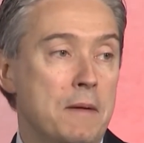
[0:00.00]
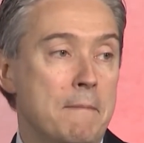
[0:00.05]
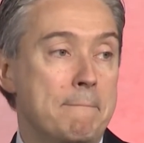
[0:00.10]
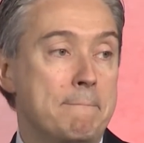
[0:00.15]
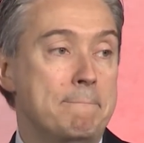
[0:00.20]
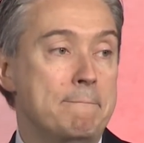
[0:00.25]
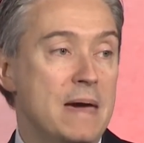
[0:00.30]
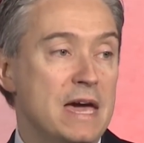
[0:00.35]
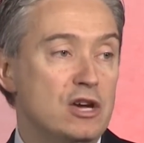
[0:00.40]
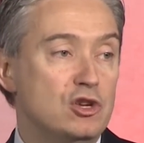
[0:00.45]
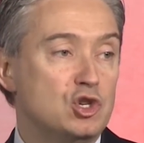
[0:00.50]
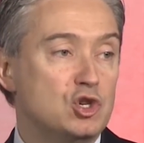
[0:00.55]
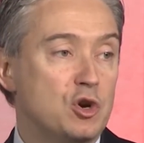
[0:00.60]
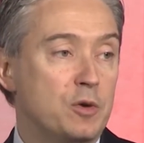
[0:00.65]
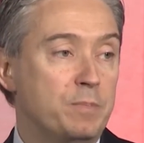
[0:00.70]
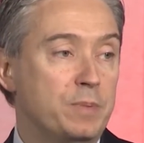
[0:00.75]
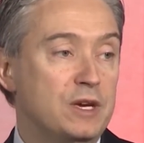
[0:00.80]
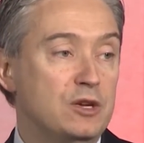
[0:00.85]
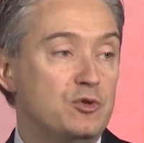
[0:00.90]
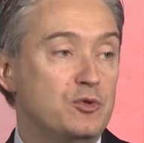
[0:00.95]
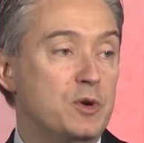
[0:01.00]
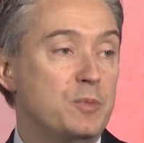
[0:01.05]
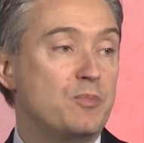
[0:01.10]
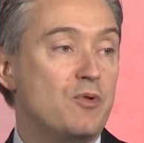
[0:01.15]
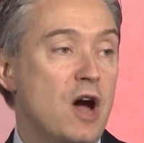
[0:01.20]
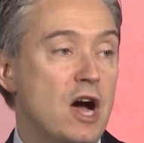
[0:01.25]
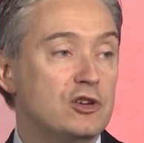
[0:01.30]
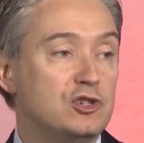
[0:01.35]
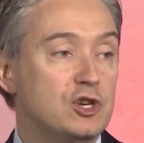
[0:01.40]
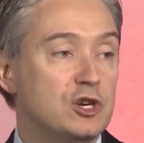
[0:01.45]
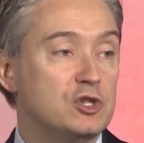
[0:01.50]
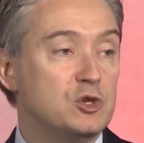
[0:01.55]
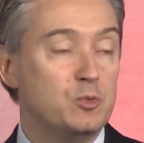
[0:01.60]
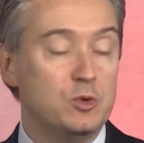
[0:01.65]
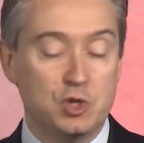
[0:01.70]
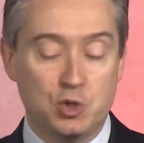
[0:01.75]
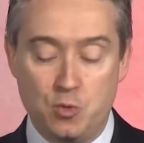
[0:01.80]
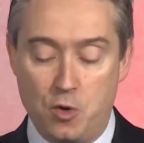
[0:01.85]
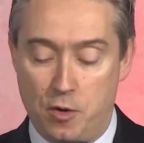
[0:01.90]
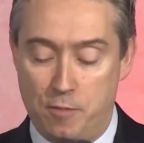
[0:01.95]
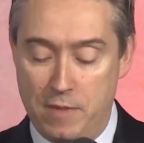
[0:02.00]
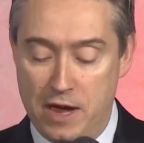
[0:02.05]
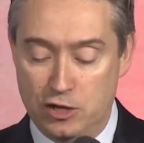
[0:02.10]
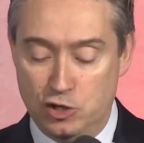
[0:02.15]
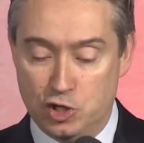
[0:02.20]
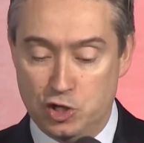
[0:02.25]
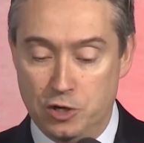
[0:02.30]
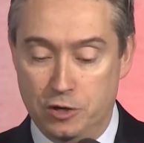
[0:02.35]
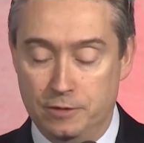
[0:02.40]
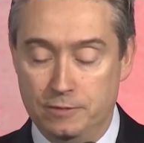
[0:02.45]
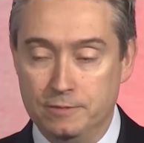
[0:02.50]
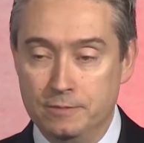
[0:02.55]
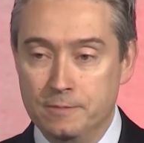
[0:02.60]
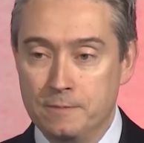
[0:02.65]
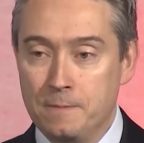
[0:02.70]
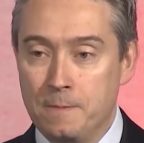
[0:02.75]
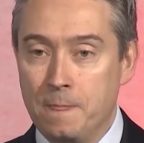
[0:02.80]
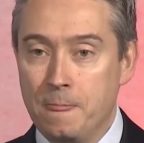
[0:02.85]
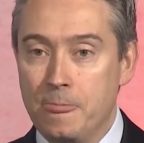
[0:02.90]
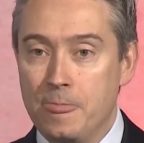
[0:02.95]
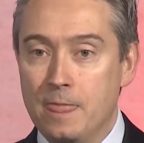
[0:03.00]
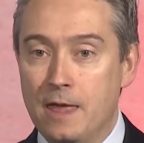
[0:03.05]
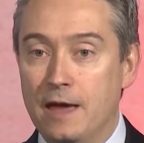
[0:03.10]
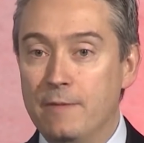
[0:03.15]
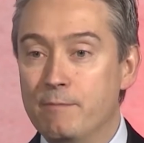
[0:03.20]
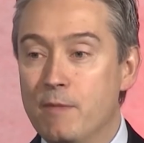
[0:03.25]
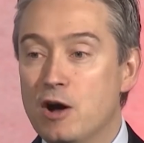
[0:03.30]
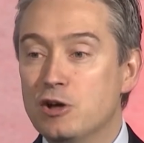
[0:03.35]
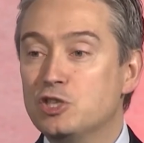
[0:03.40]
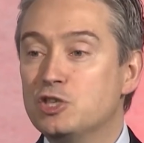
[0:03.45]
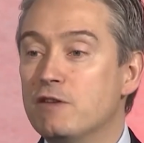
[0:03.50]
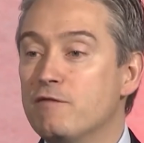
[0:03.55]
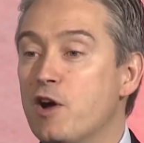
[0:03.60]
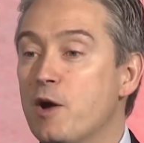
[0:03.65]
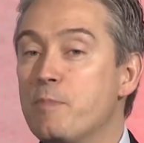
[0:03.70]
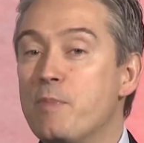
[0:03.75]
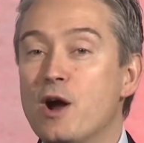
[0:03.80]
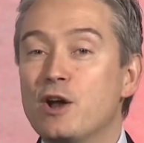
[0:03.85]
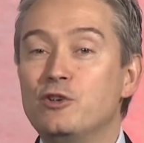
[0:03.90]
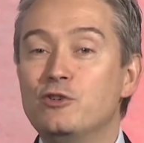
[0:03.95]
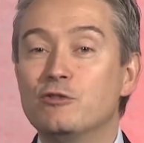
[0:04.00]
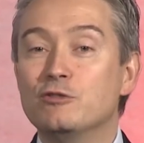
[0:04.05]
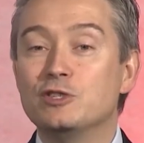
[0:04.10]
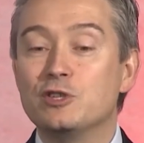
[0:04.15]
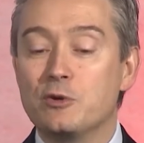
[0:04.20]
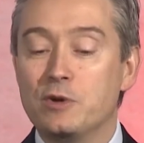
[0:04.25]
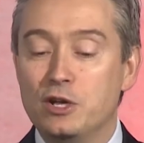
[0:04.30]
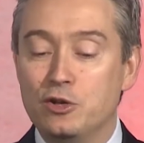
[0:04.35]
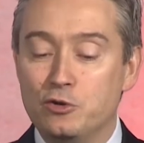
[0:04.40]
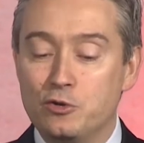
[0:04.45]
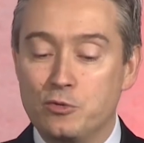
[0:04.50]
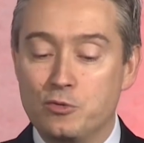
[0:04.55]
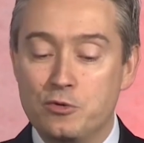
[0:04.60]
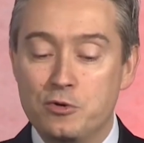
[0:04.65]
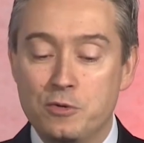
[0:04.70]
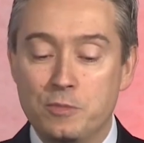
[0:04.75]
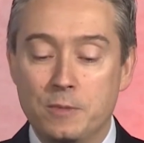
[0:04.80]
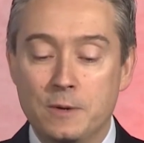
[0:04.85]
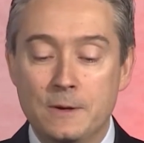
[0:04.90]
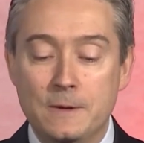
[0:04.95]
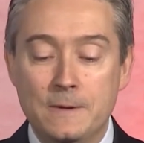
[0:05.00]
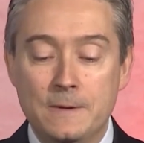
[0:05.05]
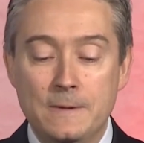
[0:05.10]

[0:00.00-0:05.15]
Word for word: major P3 projects which were mentioned, and most of our partners are in the room.